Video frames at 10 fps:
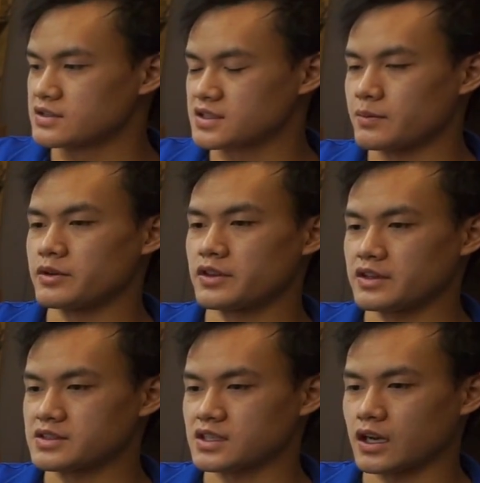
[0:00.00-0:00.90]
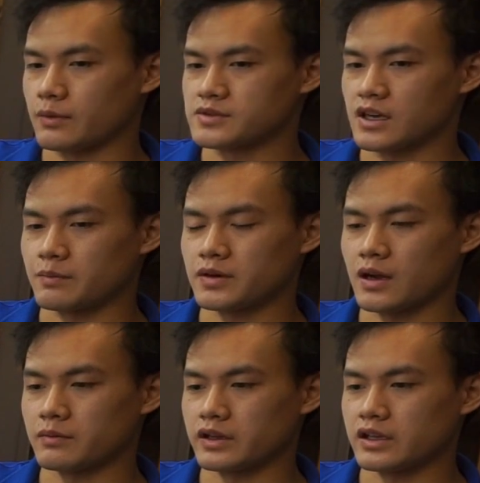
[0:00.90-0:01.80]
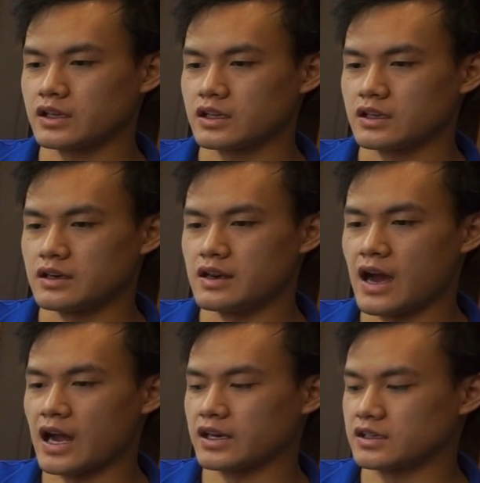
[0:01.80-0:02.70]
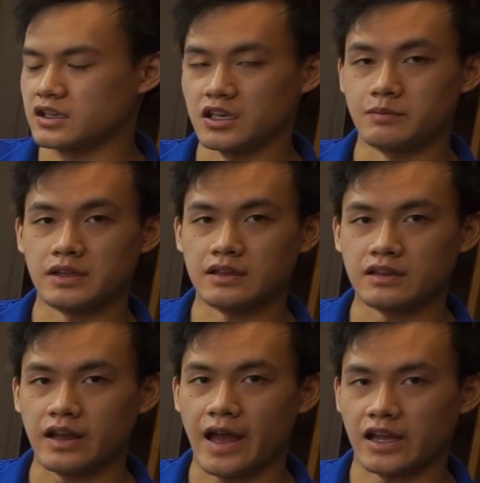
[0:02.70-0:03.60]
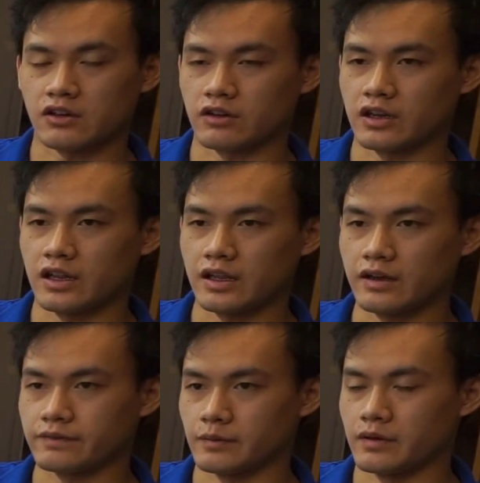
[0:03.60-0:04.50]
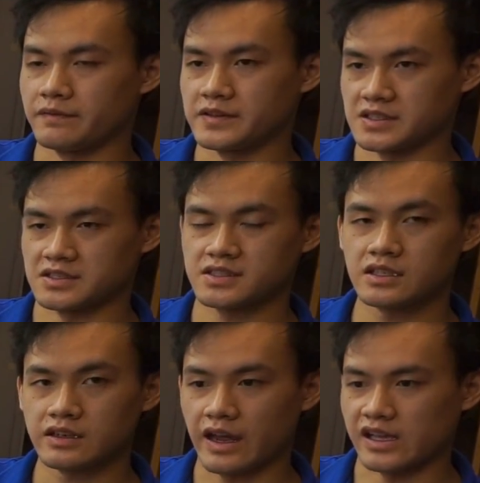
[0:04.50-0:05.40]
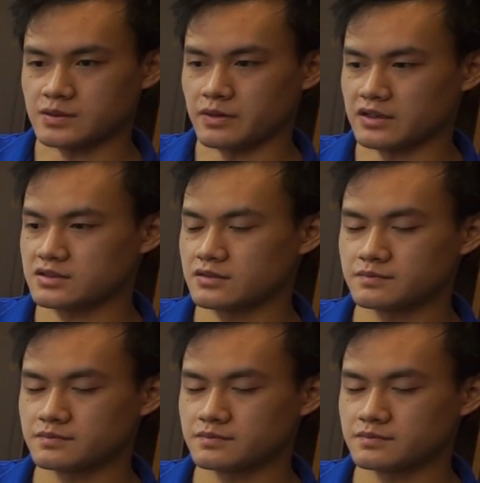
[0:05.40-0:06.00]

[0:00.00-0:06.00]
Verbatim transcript: some of these terms are probably not going to be accurate from a physics aspect.